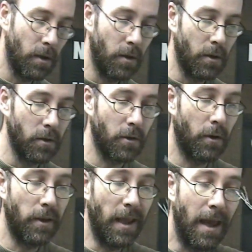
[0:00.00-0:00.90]
So on the
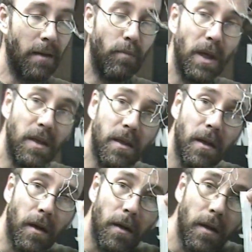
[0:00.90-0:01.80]
end piece here,
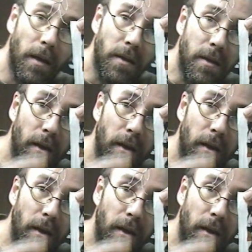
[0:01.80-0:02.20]
like, see, I've